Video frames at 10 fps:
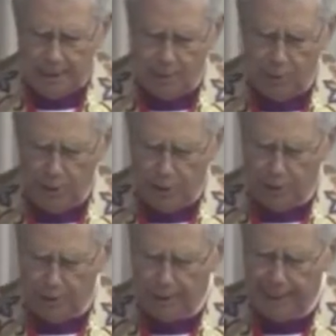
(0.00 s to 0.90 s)
uh, we
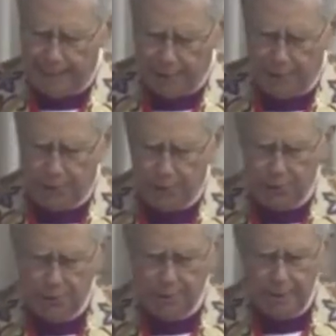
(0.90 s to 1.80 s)
heard in
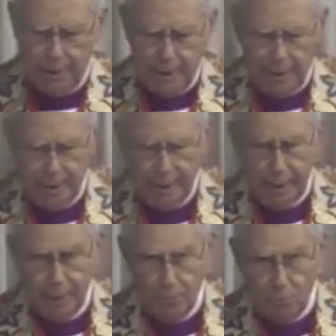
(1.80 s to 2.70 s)
Exodus
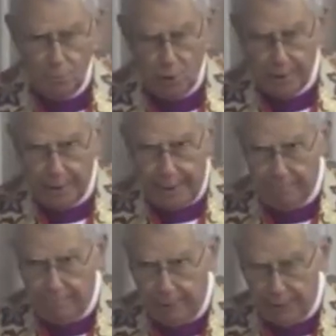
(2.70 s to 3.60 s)
and what that